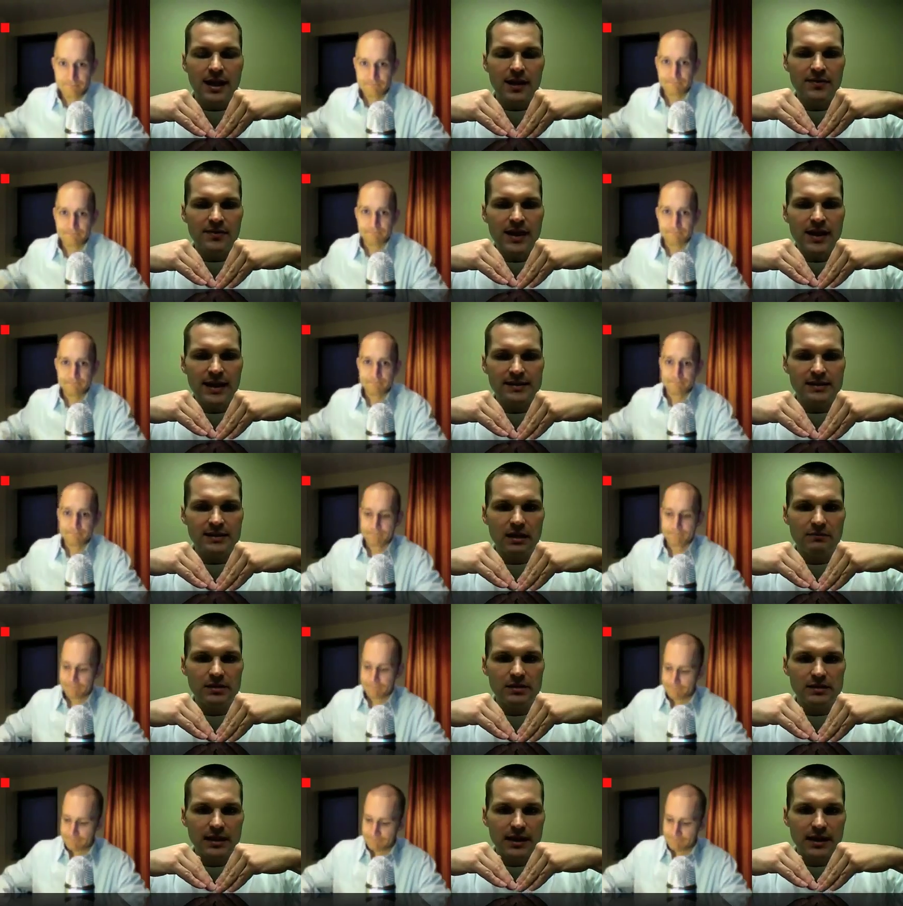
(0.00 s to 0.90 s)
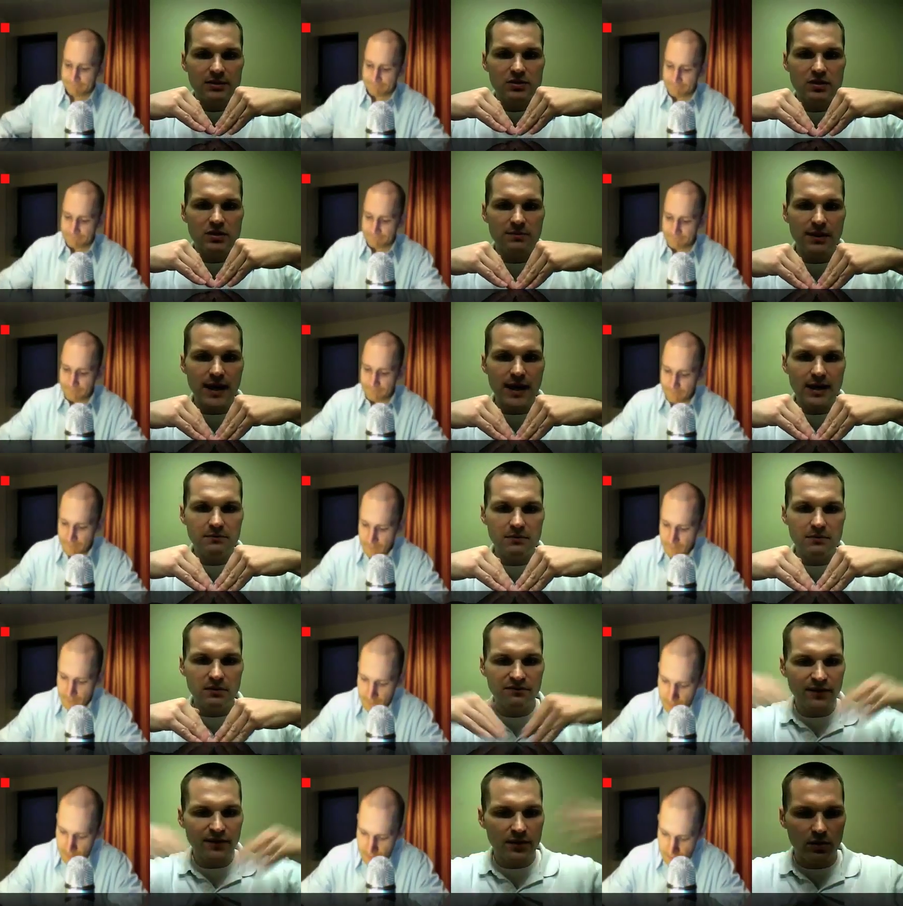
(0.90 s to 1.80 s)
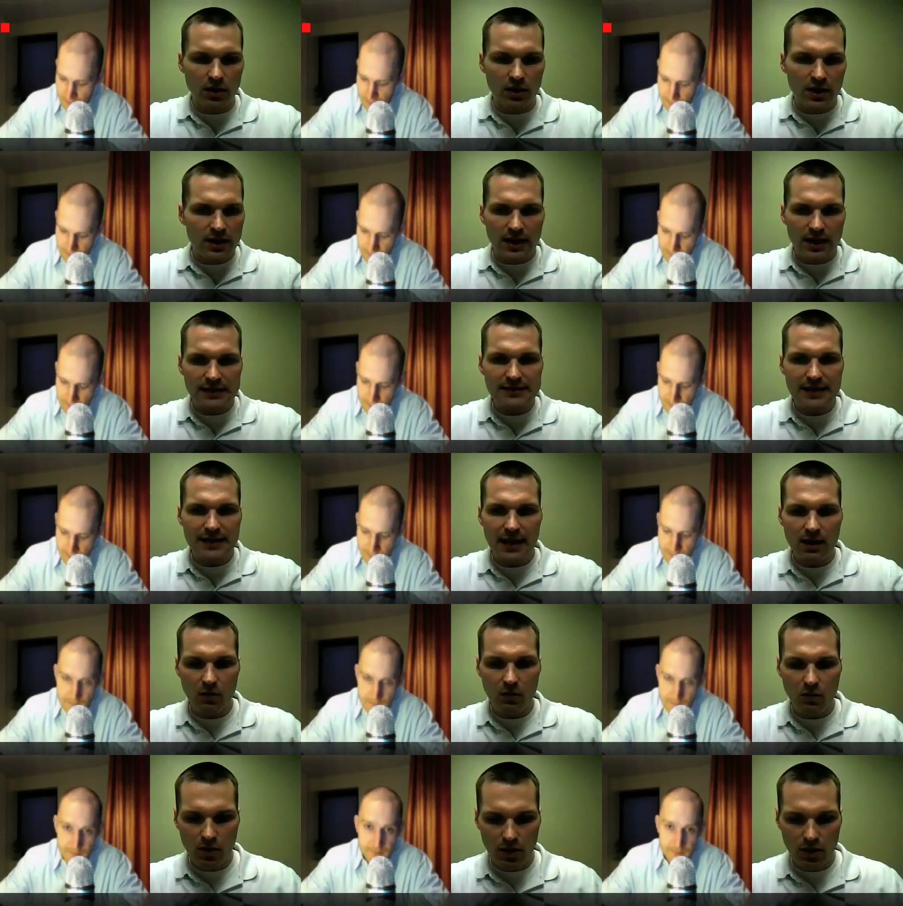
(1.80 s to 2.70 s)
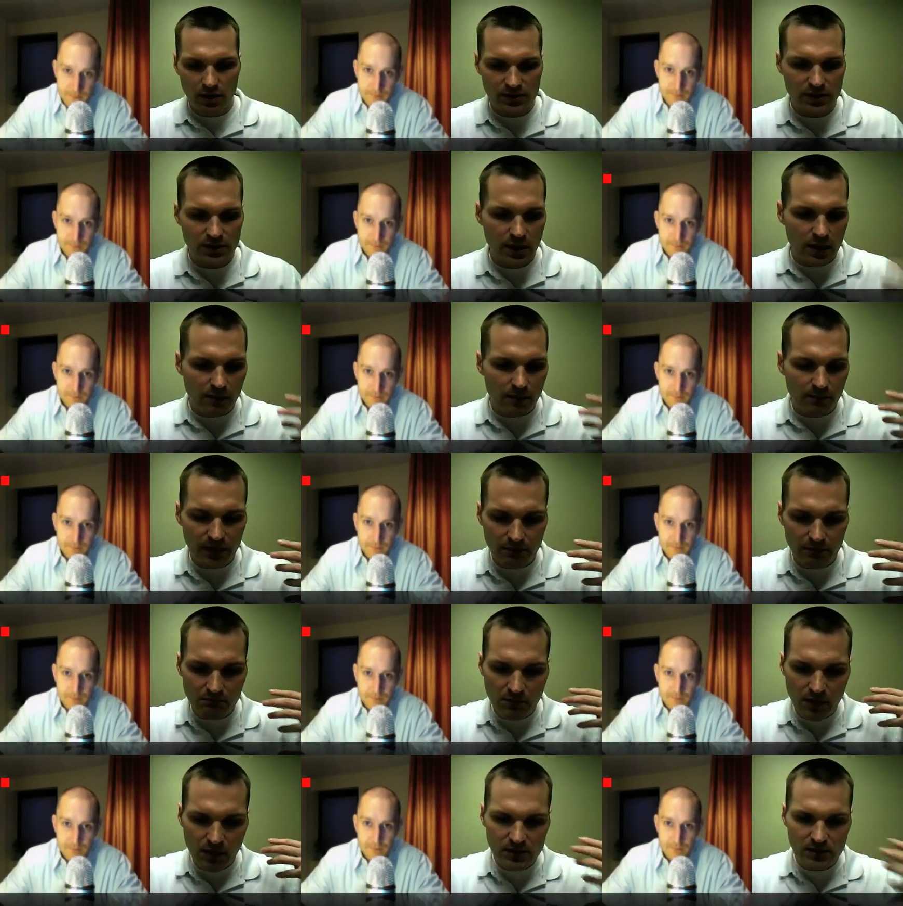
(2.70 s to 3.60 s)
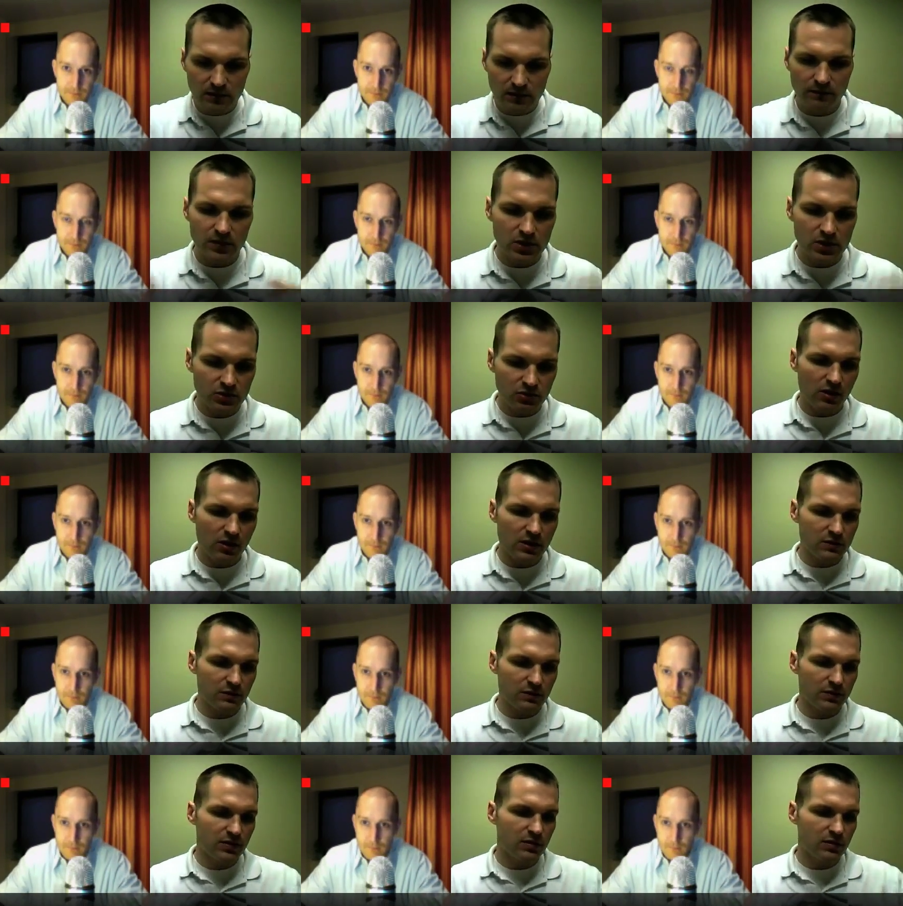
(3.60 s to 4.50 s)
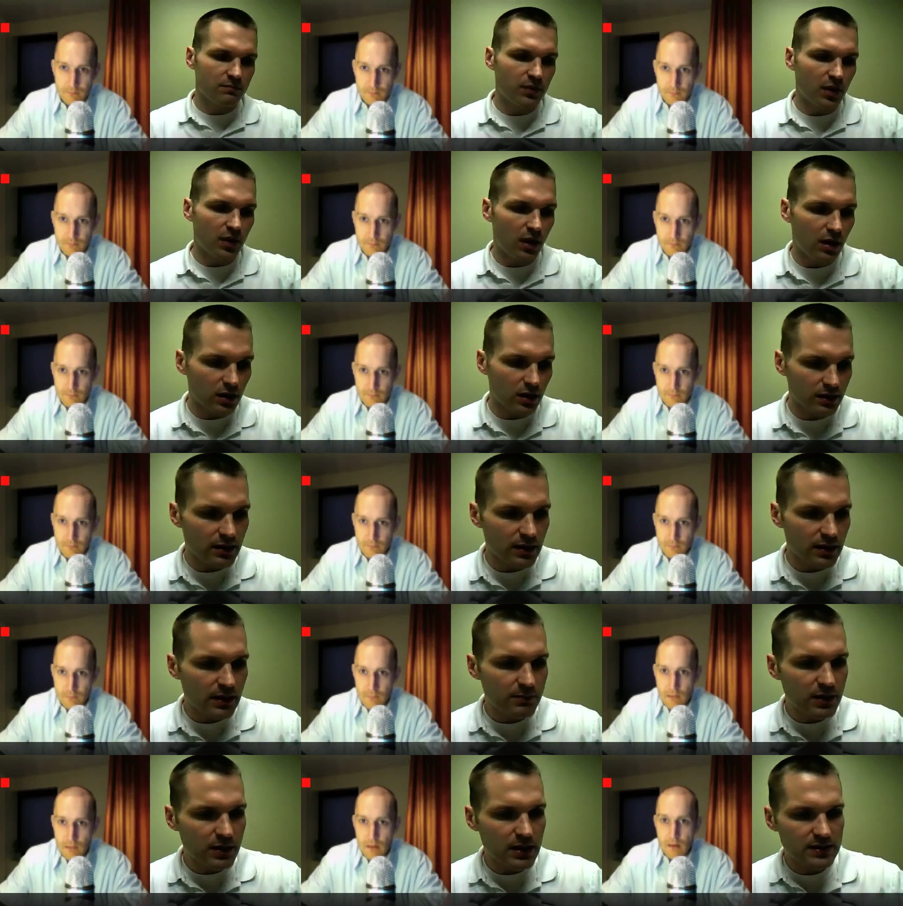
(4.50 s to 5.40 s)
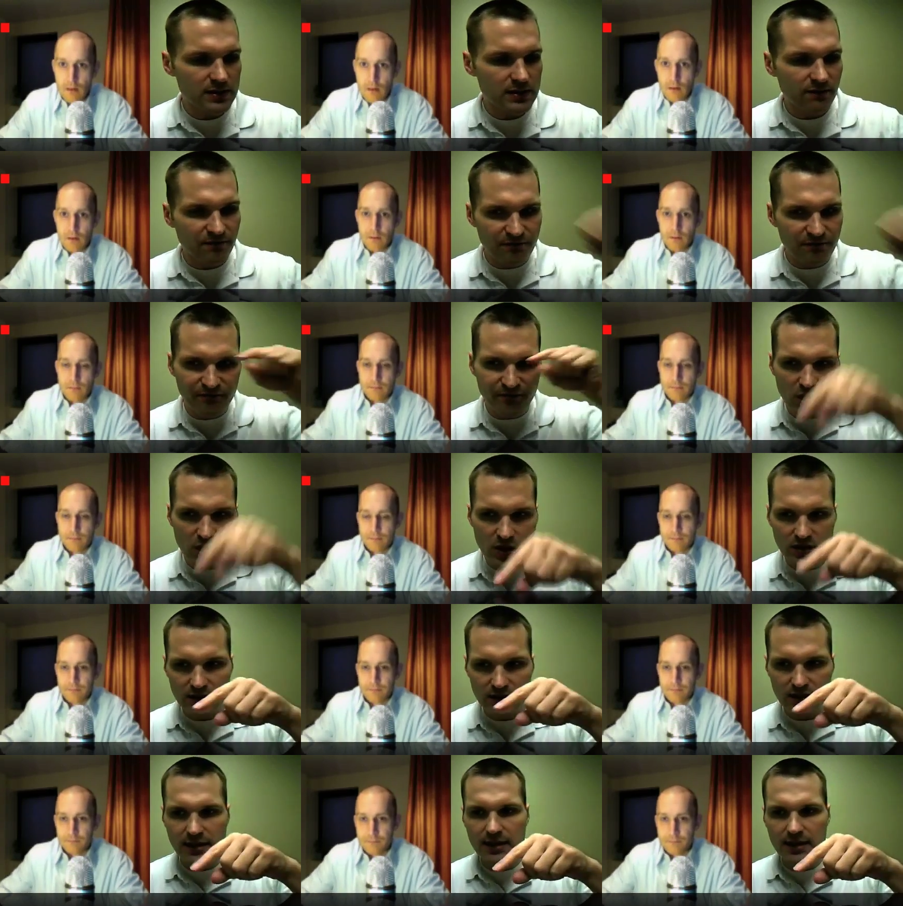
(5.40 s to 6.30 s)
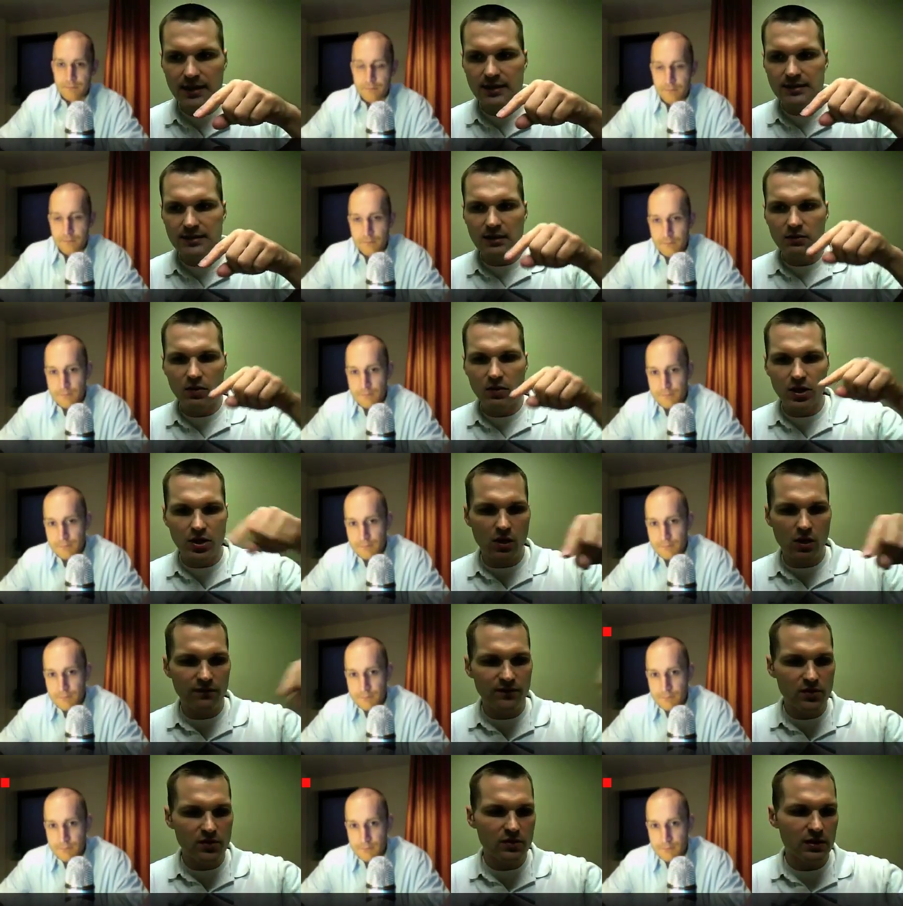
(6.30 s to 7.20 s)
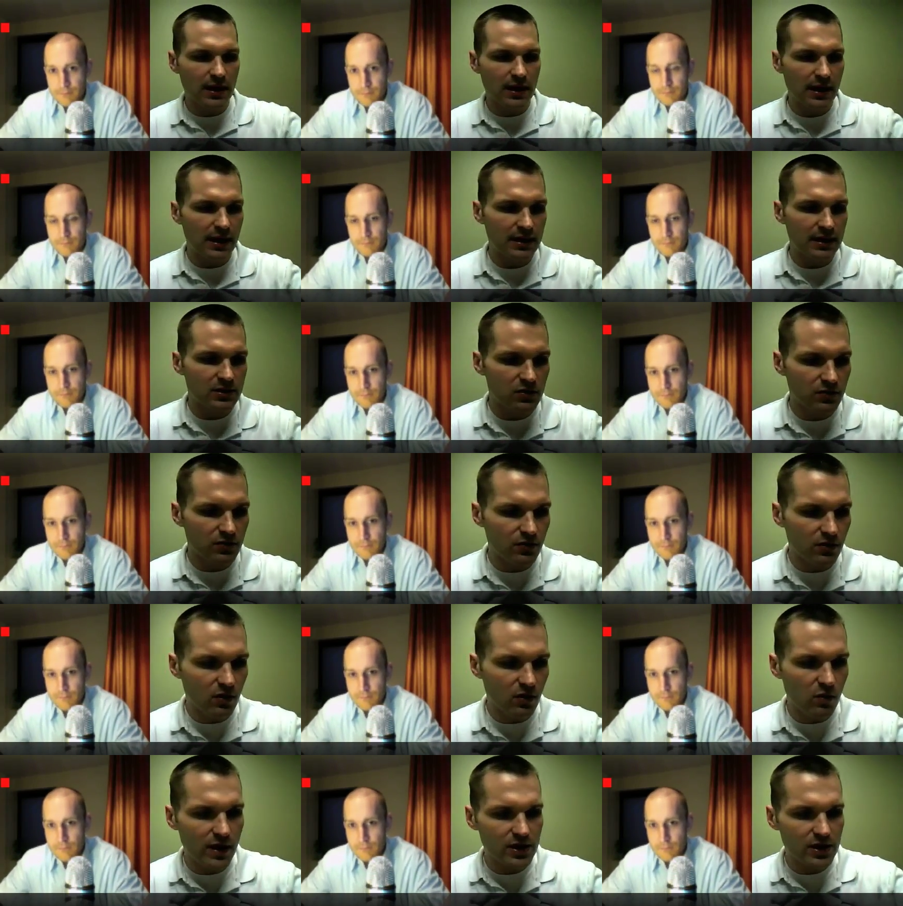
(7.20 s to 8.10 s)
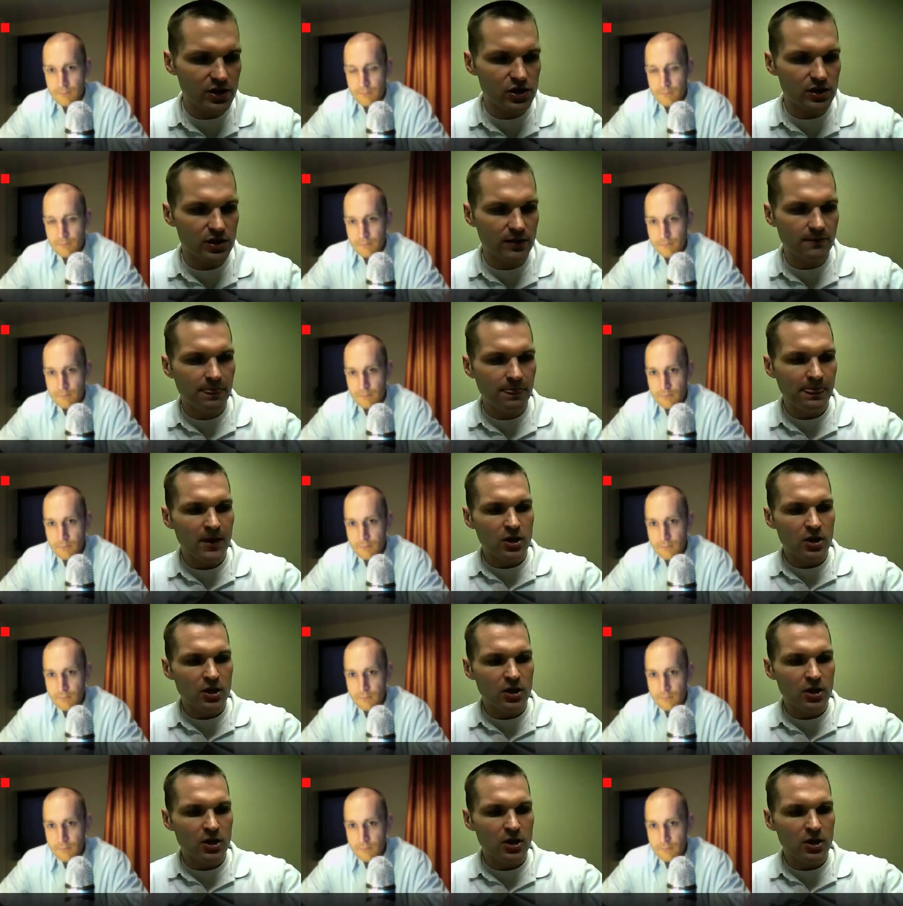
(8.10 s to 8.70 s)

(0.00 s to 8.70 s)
Speaker 1: And that's coming down to the bottom of the funnel. That's how it works but much of it starts with your blog. Because first thing is they want to know if you can answer their question.